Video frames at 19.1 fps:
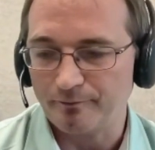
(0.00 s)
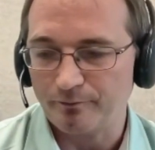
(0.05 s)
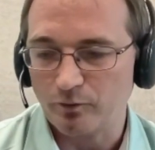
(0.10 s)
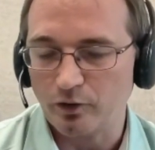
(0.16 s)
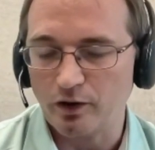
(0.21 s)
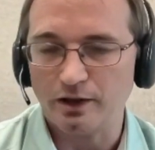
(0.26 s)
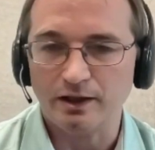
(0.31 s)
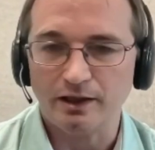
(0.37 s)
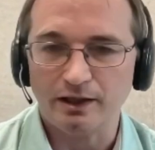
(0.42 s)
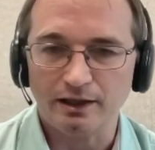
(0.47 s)

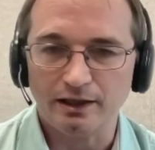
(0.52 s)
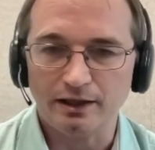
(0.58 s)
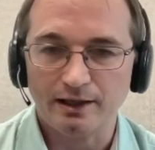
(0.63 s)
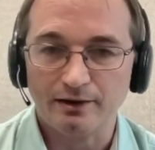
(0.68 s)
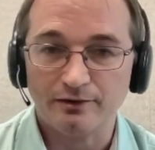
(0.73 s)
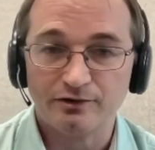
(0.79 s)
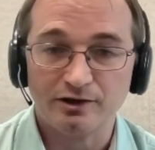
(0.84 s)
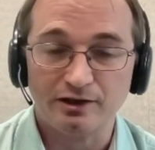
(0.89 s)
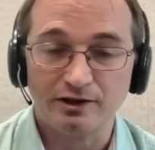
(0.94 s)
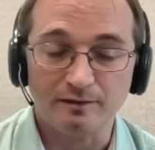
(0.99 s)
working
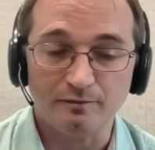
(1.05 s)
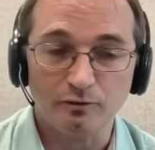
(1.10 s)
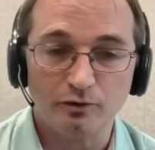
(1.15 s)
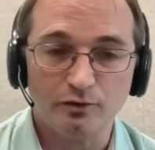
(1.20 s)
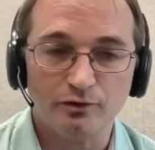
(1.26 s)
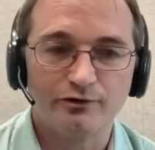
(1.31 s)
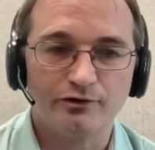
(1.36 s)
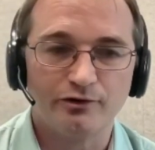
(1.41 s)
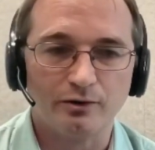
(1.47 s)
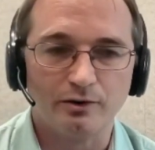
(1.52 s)
in-house
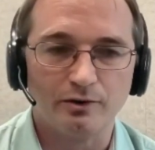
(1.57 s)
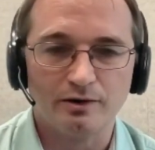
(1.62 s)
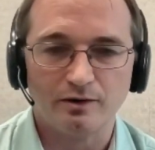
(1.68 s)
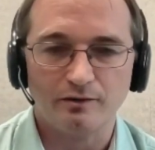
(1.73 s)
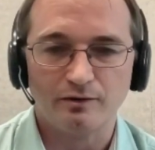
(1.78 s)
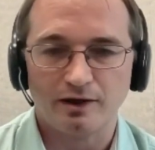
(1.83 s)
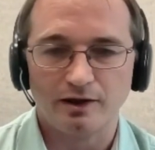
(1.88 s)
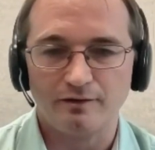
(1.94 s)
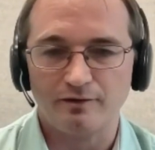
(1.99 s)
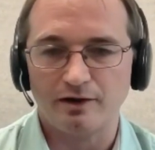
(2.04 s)
anymore, so I
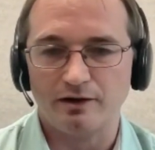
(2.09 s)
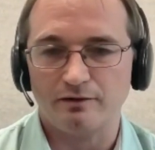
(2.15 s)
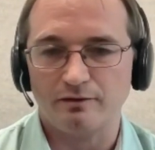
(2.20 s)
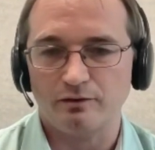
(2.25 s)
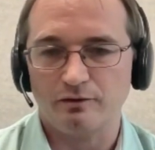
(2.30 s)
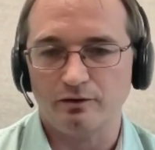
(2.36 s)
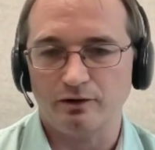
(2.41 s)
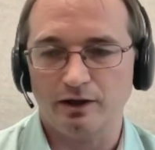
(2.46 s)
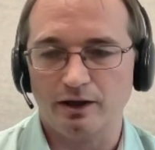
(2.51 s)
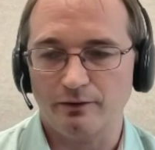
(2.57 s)
don't have that
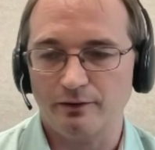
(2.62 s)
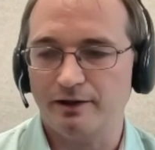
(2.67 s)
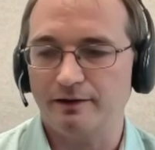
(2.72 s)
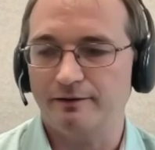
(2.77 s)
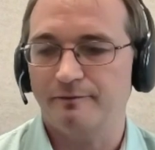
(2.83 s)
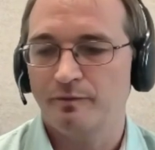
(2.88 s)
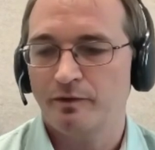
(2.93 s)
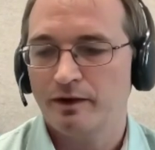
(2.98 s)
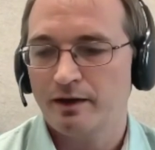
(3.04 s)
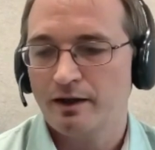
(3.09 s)

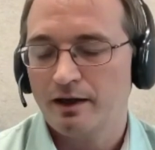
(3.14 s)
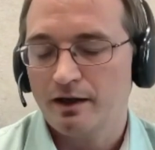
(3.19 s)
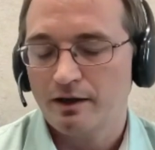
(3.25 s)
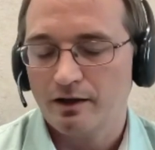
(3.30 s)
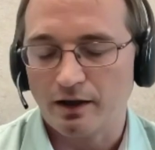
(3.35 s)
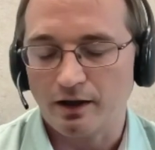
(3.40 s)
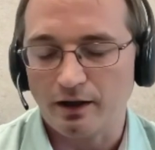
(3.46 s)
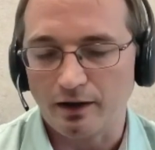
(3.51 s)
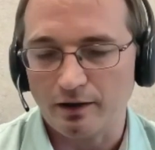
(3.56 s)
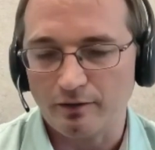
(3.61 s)
ongoing
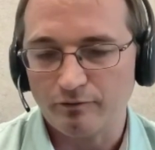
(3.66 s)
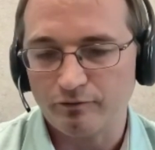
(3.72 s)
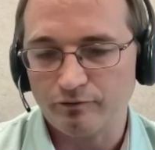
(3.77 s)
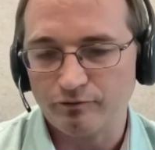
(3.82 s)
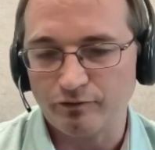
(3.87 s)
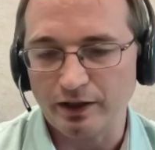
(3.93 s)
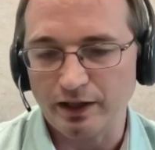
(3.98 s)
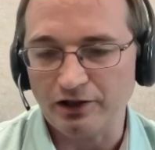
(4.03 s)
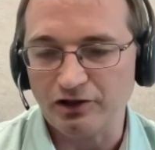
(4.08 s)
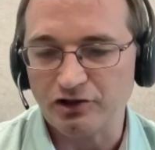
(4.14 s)

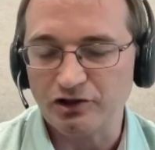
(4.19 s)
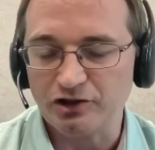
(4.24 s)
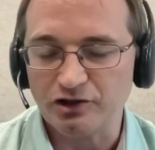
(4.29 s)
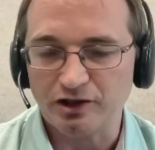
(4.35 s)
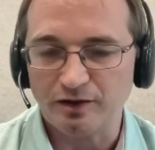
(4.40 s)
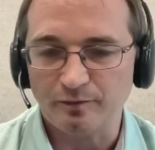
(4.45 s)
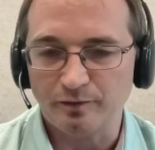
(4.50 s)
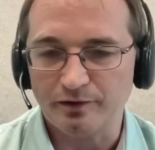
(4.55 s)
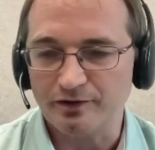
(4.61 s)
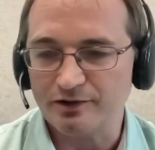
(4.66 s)

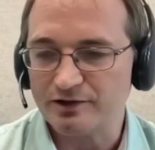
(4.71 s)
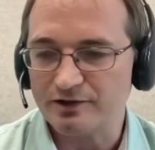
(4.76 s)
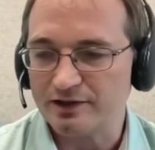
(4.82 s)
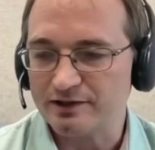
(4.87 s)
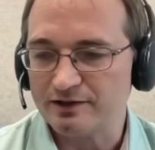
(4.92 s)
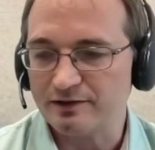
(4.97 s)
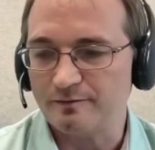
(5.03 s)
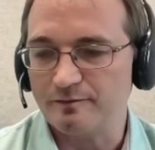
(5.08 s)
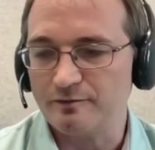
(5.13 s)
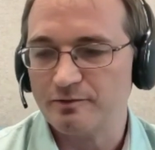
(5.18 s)
relationship with the
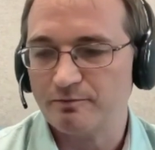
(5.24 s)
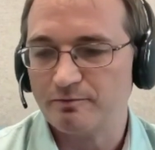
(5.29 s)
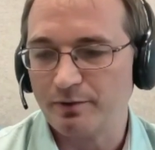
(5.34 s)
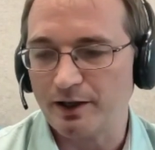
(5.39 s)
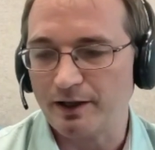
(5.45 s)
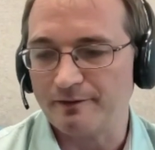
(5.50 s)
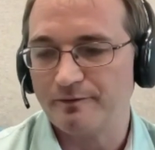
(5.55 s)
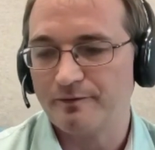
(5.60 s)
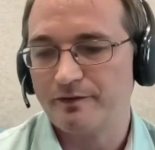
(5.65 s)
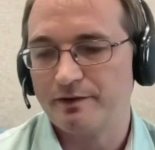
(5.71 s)
systems.
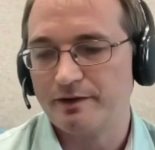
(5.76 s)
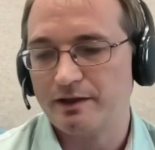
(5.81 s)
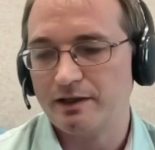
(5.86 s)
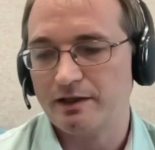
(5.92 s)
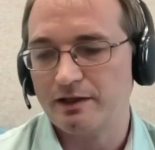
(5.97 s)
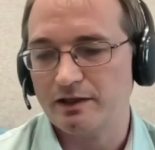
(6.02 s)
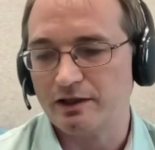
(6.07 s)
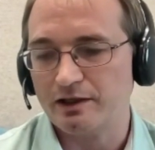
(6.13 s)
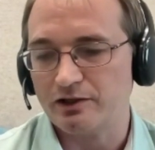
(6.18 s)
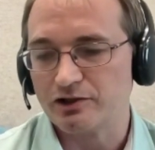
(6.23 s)
But
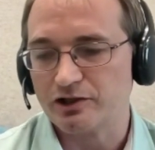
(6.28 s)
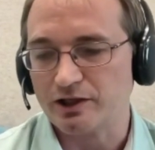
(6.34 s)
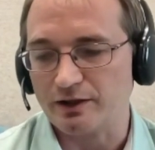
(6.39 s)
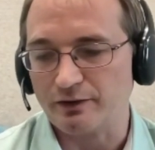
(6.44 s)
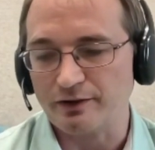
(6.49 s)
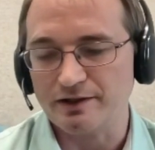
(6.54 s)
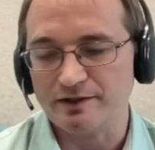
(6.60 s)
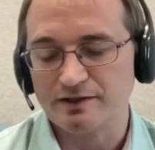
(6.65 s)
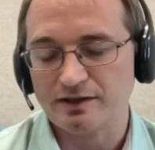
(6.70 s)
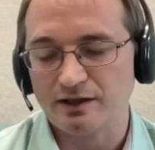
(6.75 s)
in a
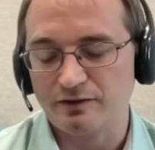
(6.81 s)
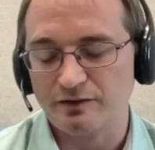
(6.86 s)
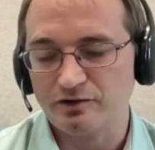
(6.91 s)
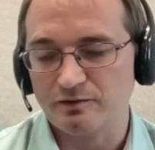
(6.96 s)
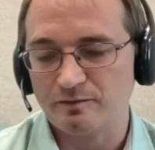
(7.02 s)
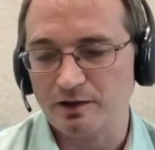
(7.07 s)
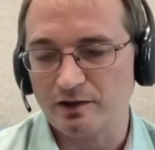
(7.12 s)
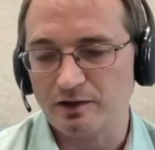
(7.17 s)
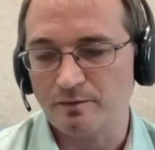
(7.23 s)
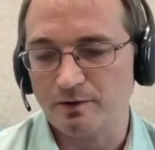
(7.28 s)
nutshell, it's going to be the